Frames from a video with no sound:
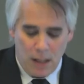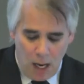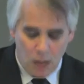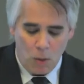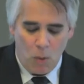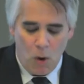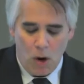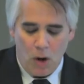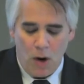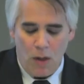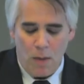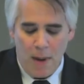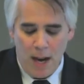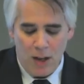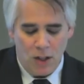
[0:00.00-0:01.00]
does work on
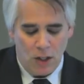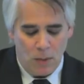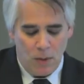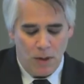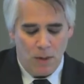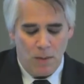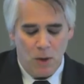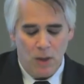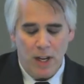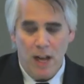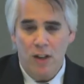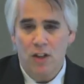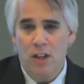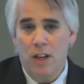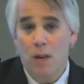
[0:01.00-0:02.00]
the patients with the
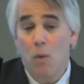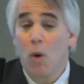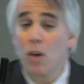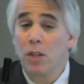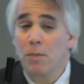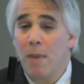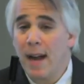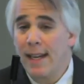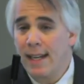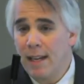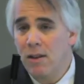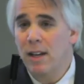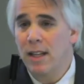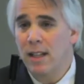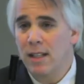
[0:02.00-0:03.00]
mutation. It works by
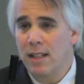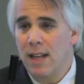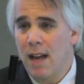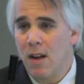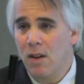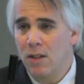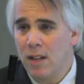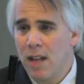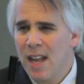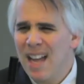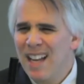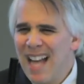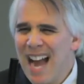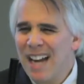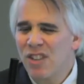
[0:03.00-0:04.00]
killing the cells.
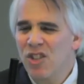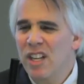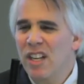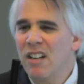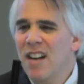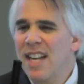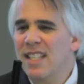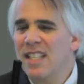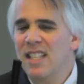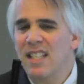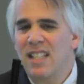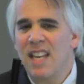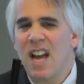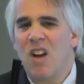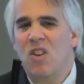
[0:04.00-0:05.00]
Actually, it lets the
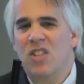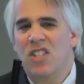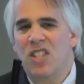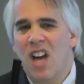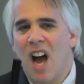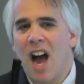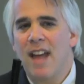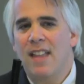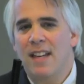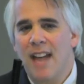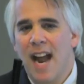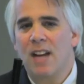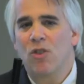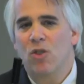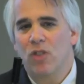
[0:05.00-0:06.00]
cells die the
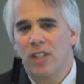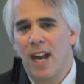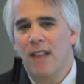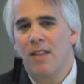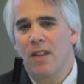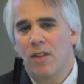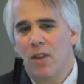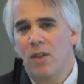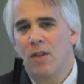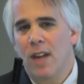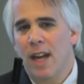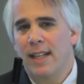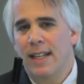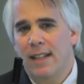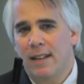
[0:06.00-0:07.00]
natural death
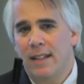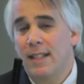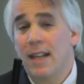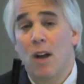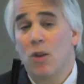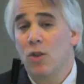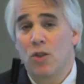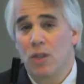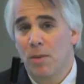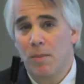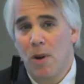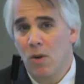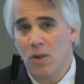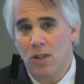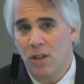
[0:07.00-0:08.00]
that cells are
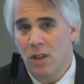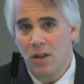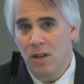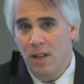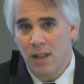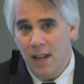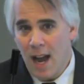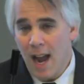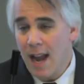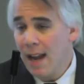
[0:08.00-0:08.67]
supposed to die.